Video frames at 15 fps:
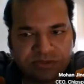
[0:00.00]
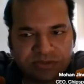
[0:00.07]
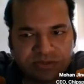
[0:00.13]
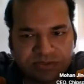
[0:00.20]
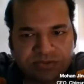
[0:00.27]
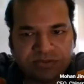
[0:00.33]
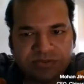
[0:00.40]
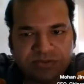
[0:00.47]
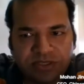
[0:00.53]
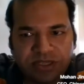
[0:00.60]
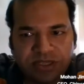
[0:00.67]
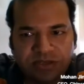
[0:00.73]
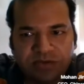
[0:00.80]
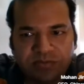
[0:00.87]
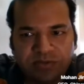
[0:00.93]
Sure.
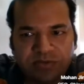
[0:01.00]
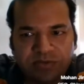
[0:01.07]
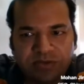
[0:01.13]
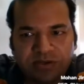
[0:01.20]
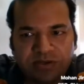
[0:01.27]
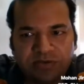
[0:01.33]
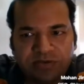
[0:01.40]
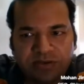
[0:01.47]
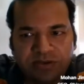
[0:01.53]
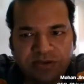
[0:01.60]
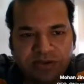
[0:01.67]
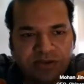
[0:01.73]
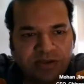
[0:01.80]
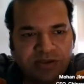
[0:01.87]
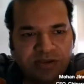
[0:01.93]
Thank you, Mr. Vikas.
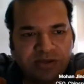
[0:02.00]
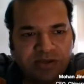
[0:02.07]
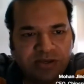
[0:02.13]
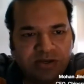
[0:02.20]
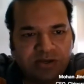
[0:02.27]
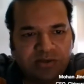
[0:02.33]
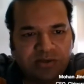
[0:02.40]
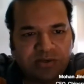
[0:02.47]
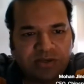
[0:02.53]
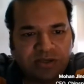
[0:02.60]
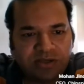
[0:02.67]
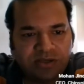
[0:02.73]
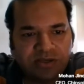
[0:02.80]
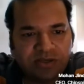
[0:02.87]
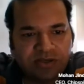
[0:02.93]

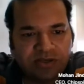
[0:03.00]
Okay.